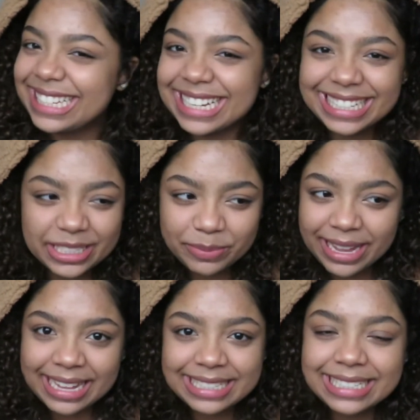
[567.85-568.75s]
Look, I
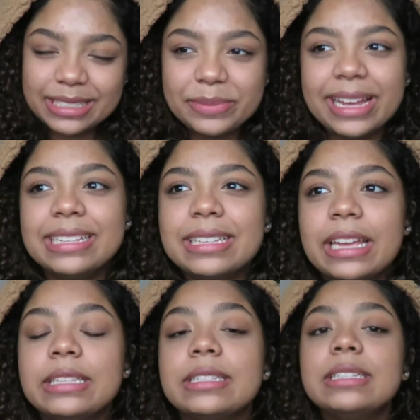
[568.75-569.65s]
just passed.
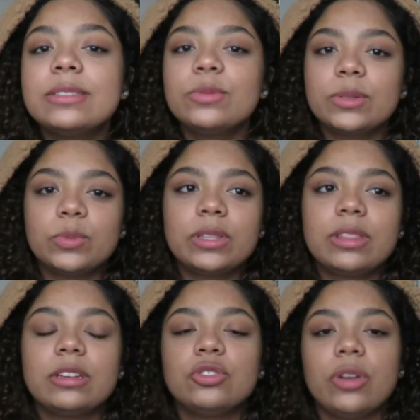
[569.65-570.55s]
And since it was with
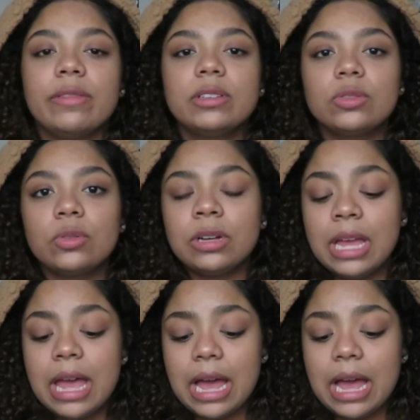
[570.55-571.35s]
a driving school,